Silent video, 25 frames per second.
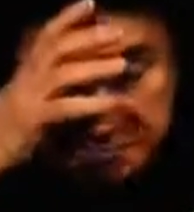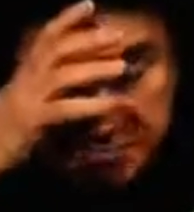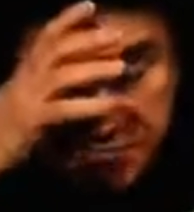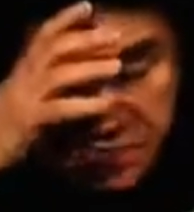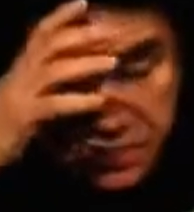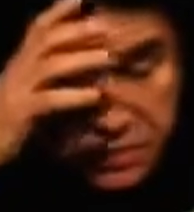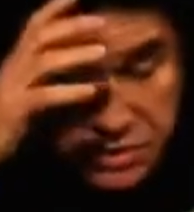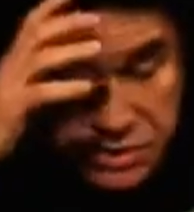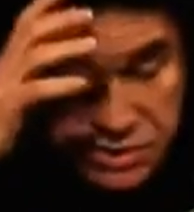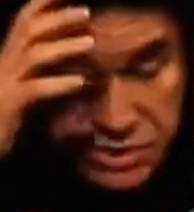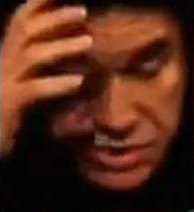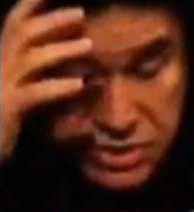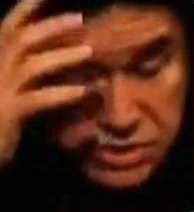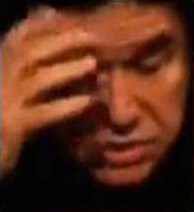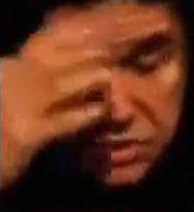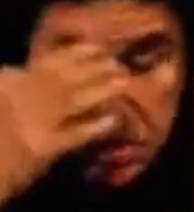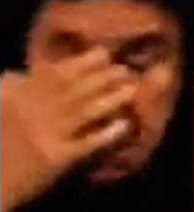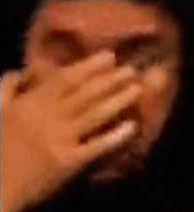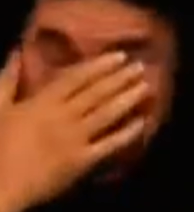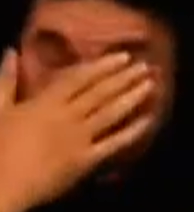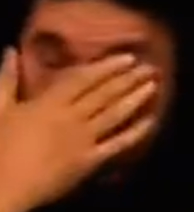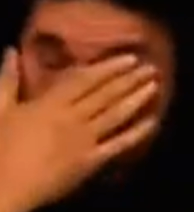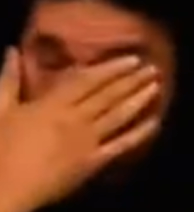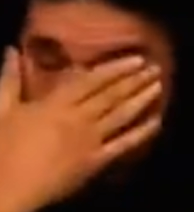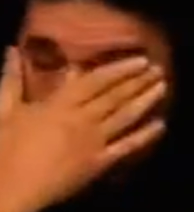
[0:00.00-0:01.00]
And she
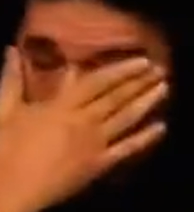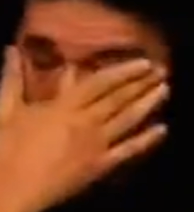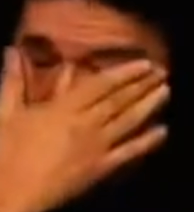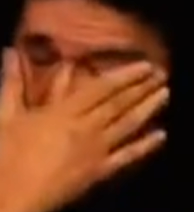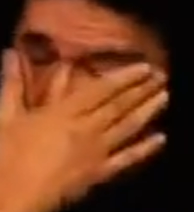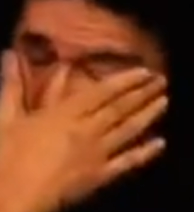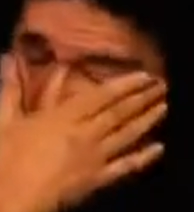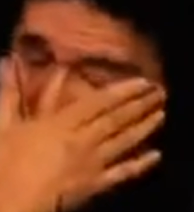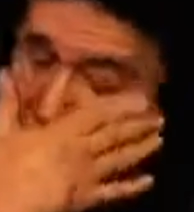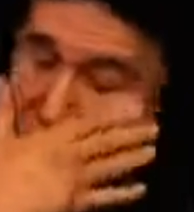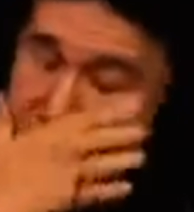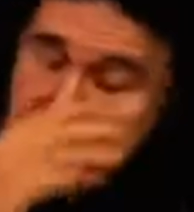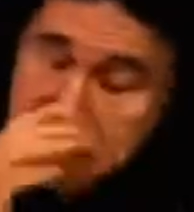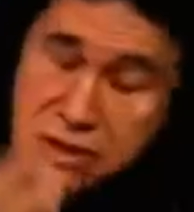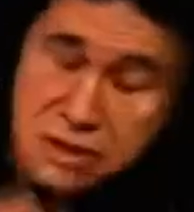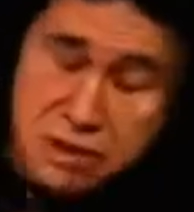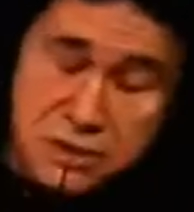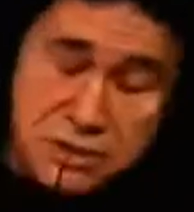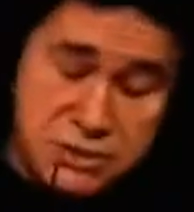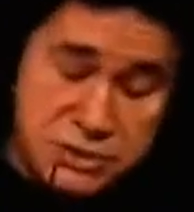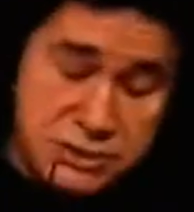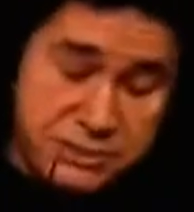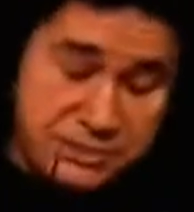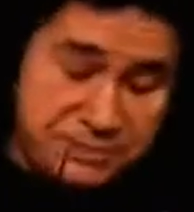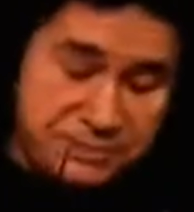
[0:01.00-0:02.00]
said in her broken
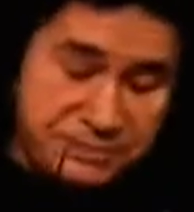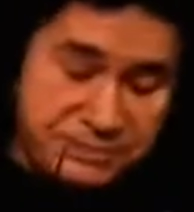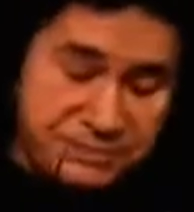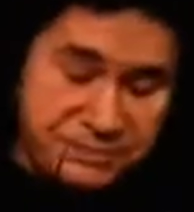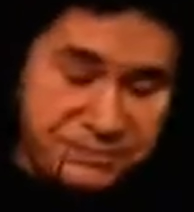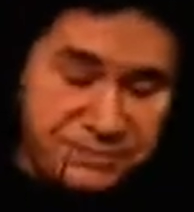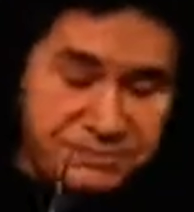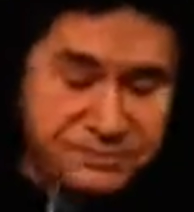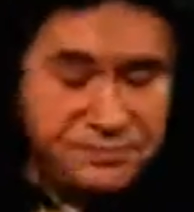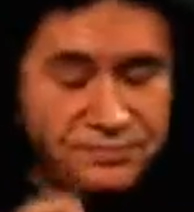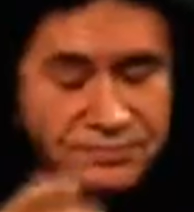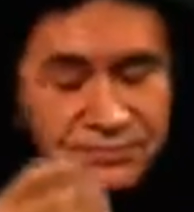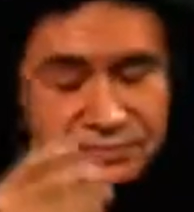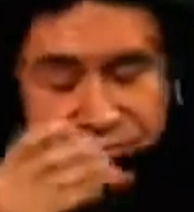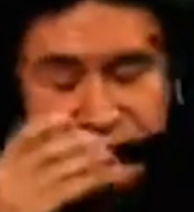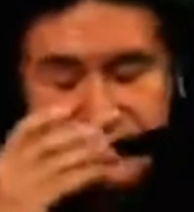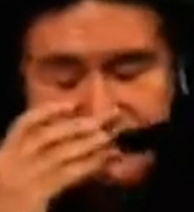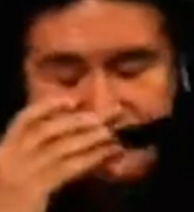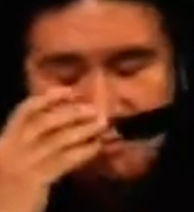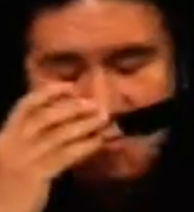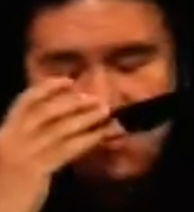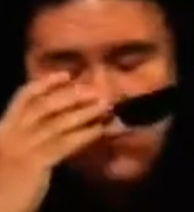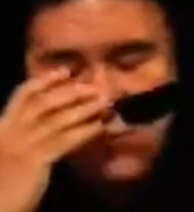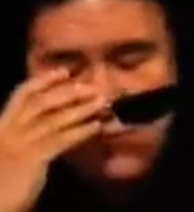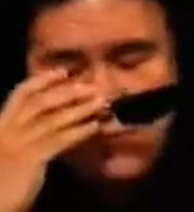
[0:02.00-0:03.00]
English,
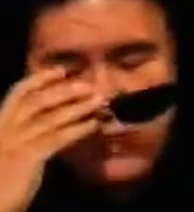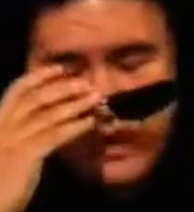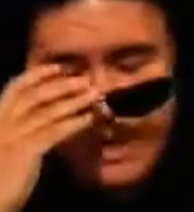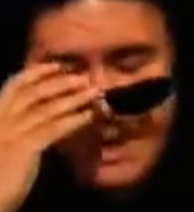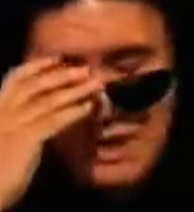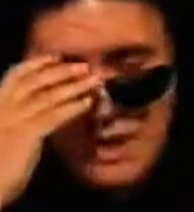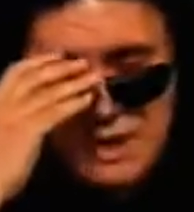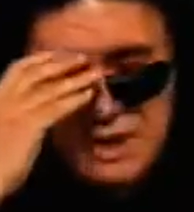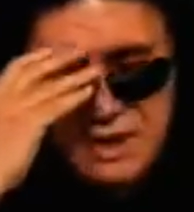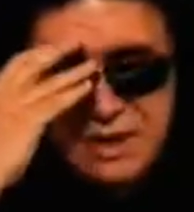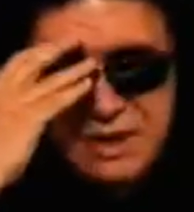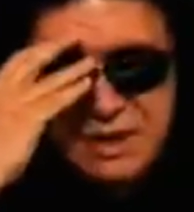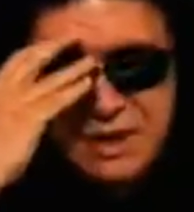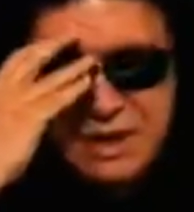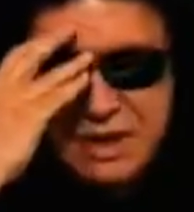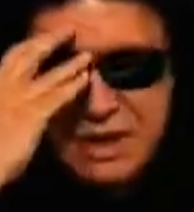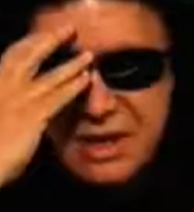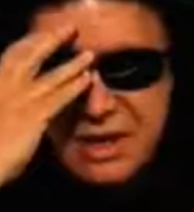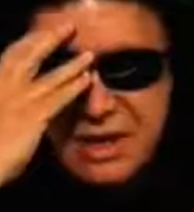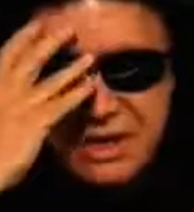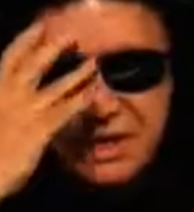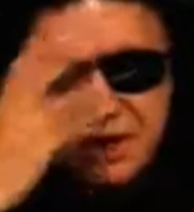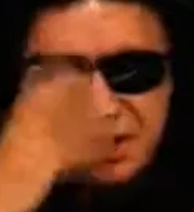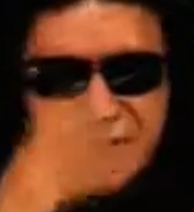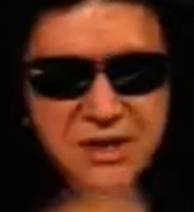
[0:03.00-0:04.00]
uh,
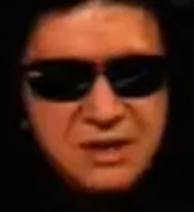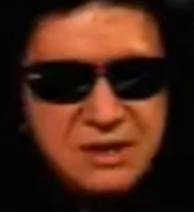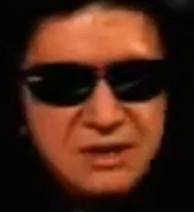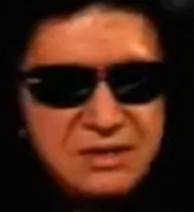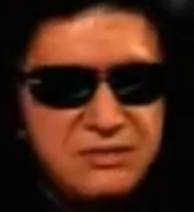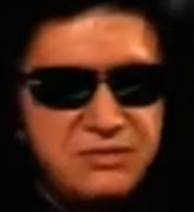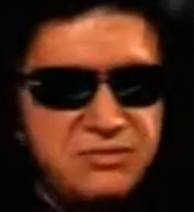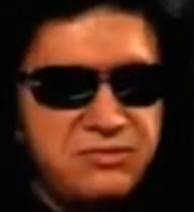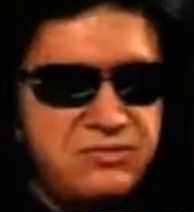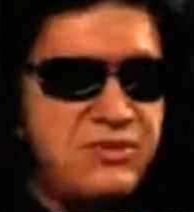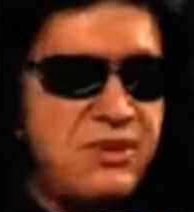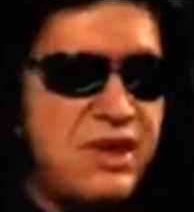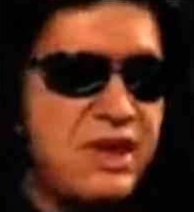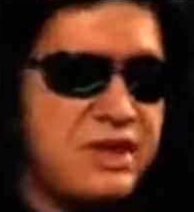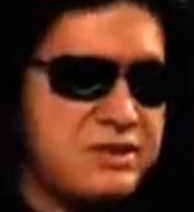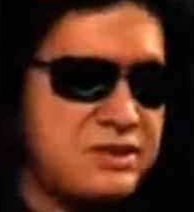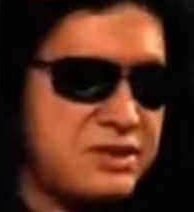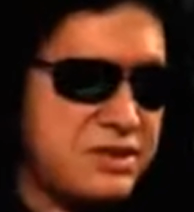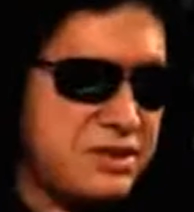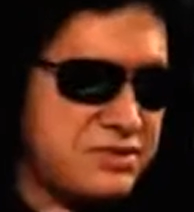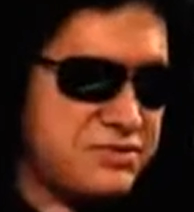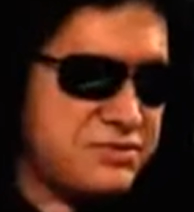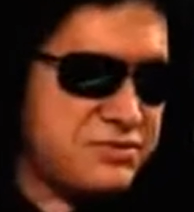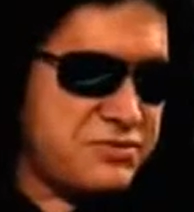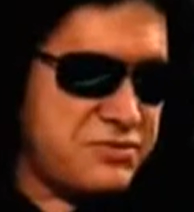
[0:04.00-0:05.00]

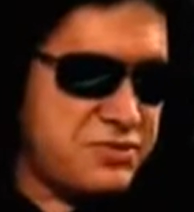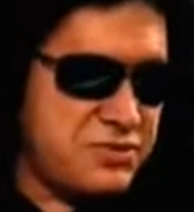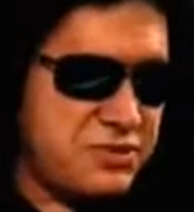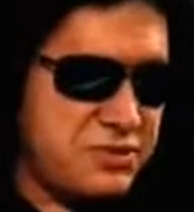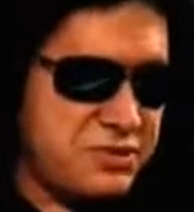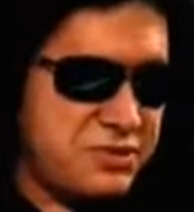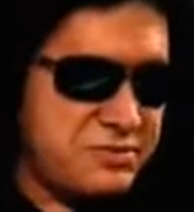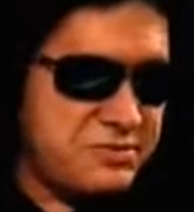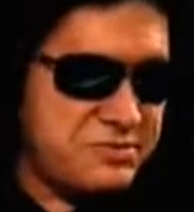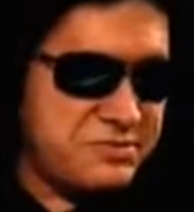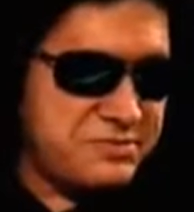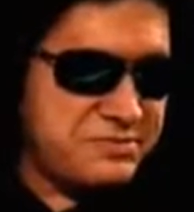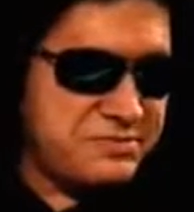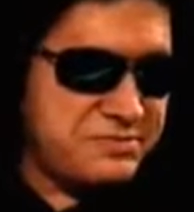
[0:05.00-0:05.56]
wonderful.